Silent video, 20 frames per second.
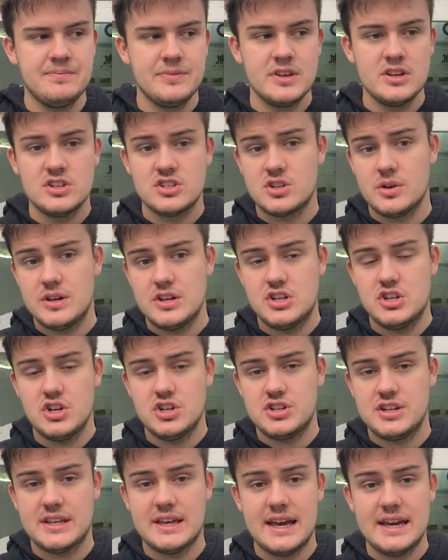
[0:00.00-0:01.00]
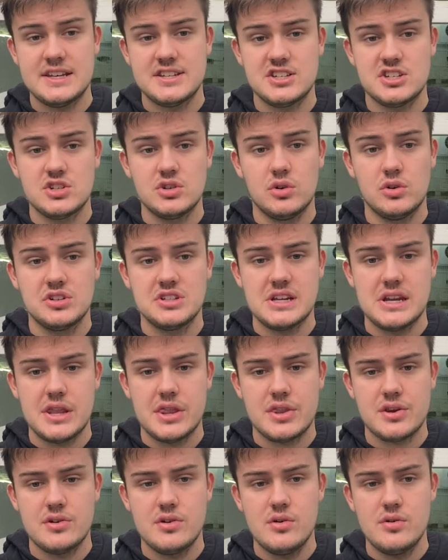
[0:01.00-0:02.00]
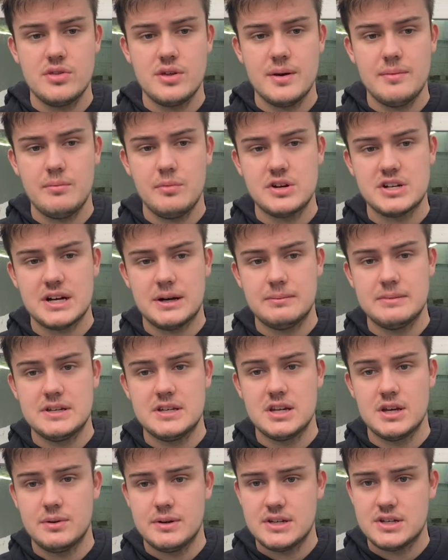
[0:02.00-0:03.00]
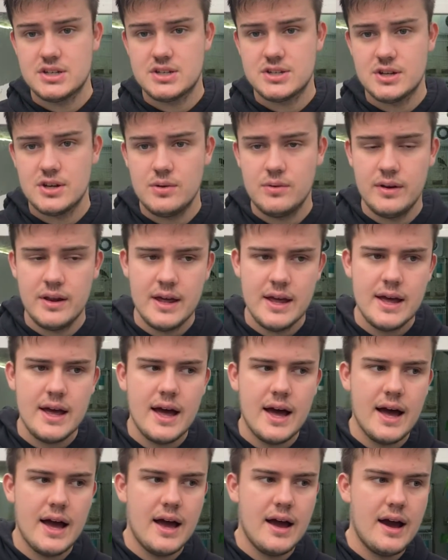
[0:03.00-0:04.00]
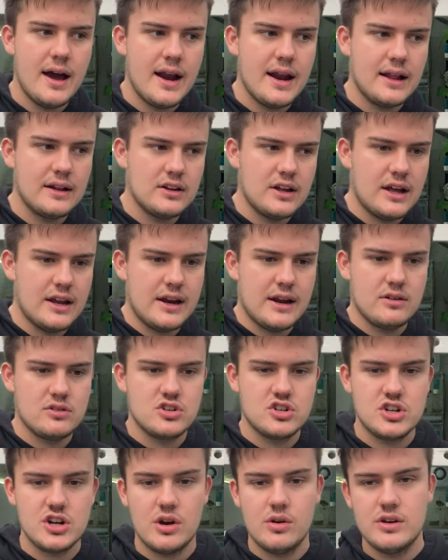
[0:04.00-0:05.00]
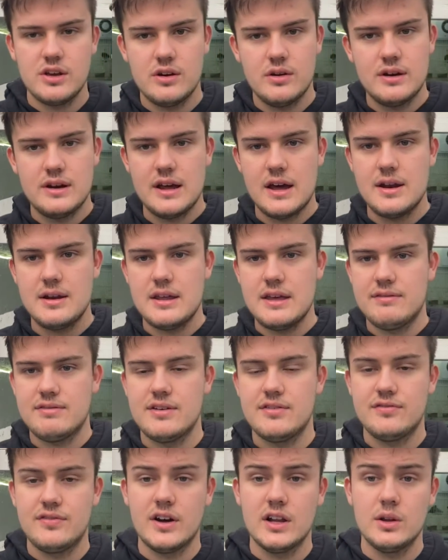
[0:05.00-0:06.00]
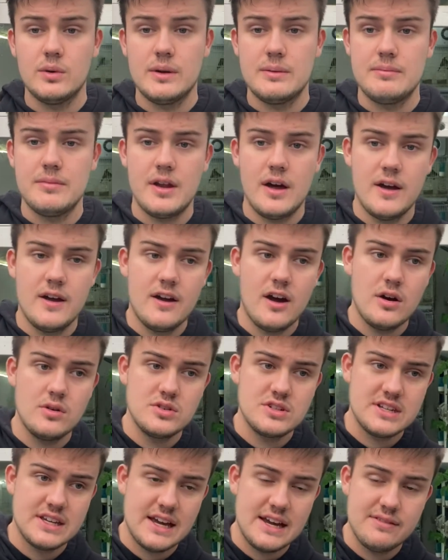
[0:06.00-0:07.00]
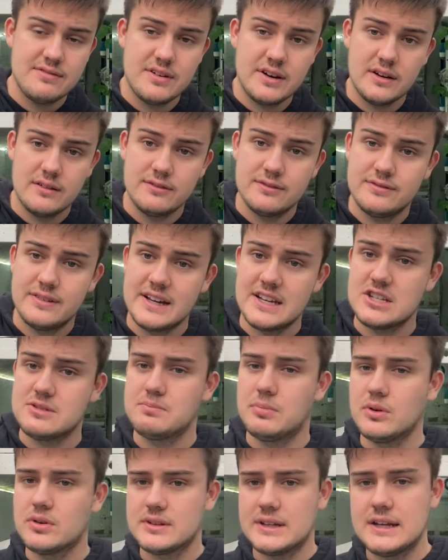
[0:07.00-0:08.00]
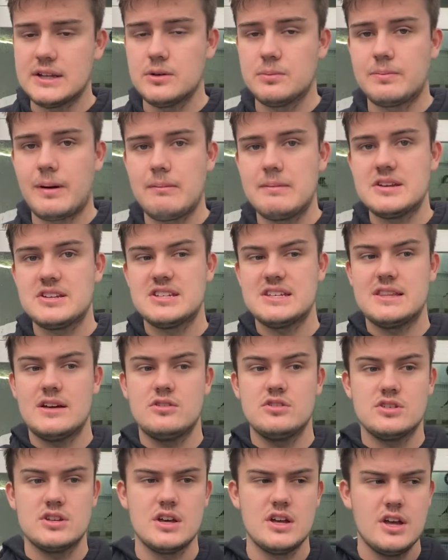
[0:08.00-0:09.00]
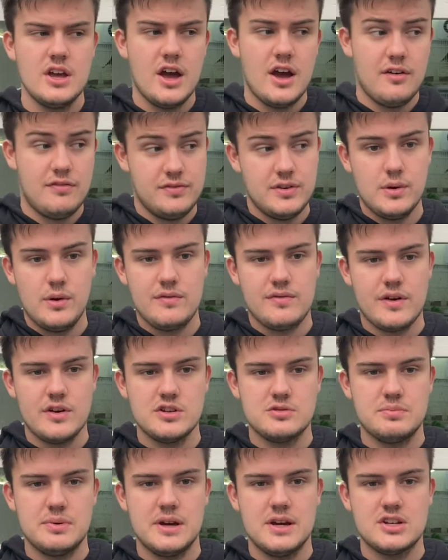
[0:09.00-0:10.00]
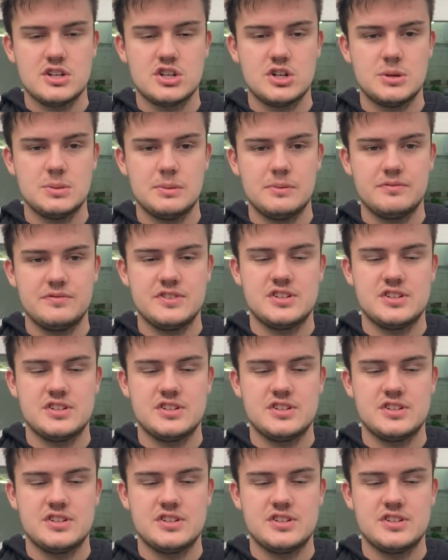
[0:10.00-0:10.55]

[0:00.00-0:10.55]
So it's just a case of sorting through them, which I'll be doing soon, and I'll show you. And if you're following OC Aviary on Facebook, then you'll probably see a few of those birds come up for